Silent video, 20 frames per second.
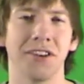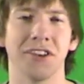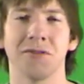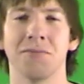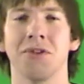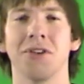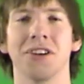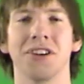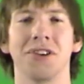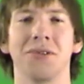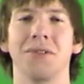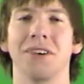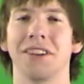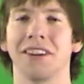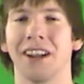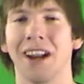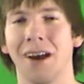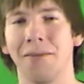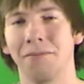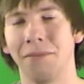There's more to it
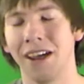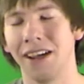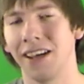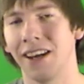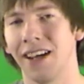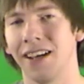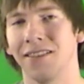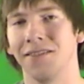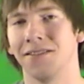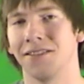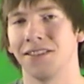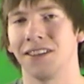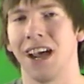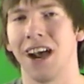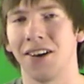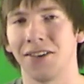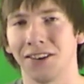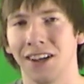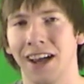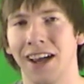than I'm making it
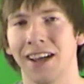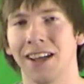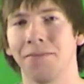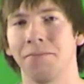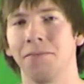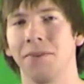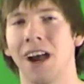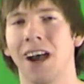sound like.